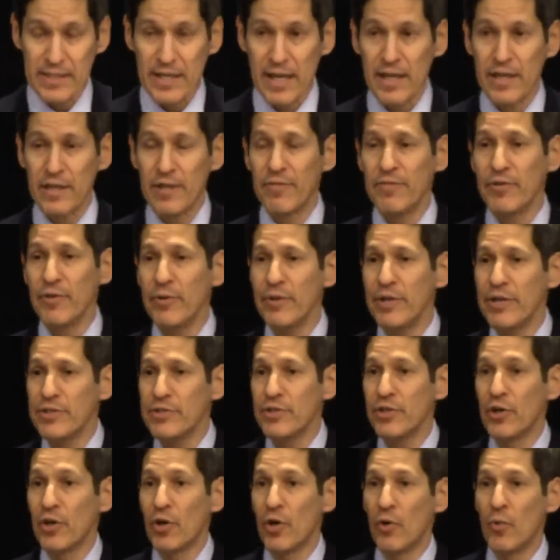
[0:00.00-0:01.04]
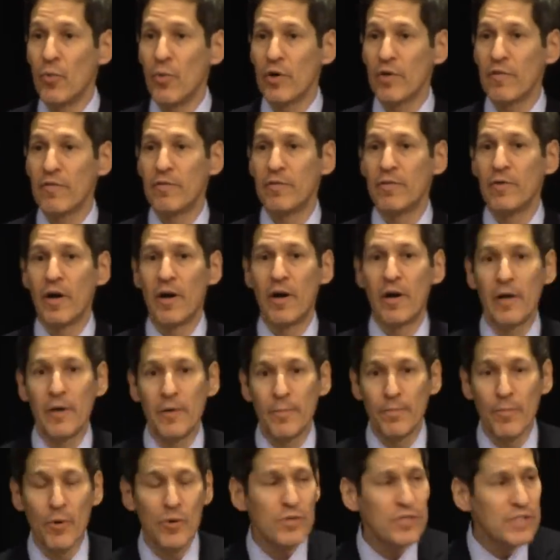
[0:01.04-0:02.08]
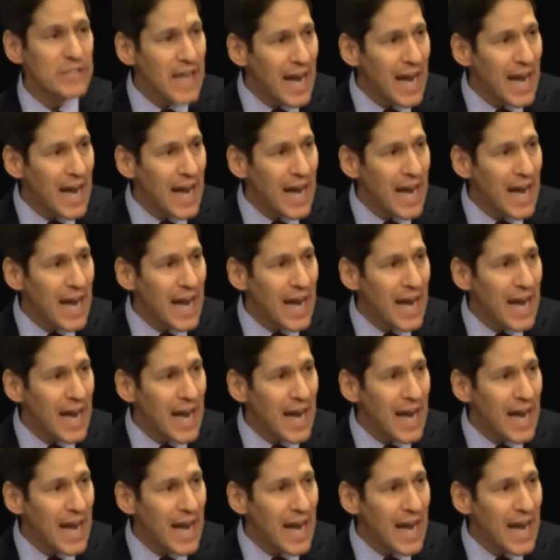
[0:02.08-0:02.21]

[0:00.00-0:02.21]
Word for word: And a few years ago, one of our most